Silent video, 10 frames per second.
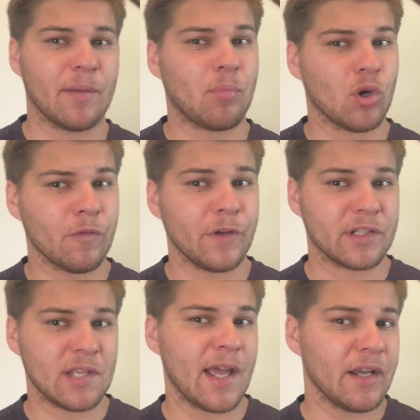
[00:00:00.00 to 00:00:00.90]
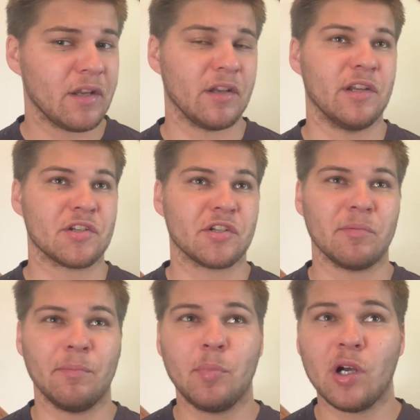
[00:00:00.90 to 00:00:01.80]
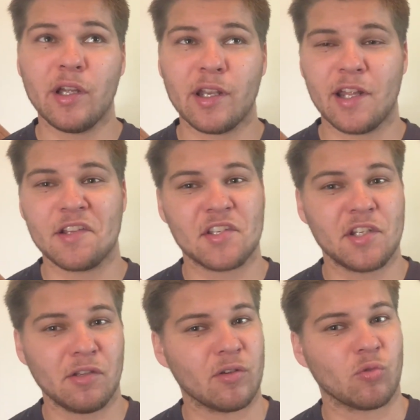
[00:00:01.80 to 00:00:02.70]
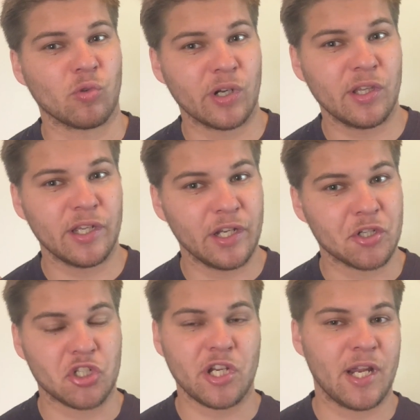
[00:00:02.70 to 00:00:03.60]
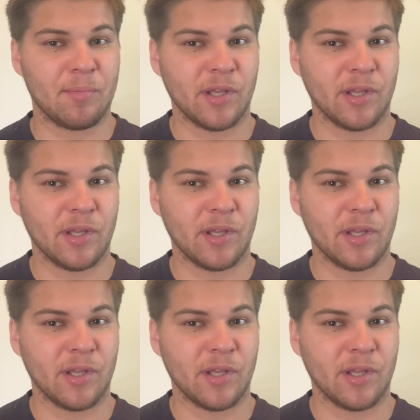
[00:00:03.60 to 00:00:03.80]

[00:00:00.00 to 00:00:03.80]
perfect 10 condition, but it's still in really good shape.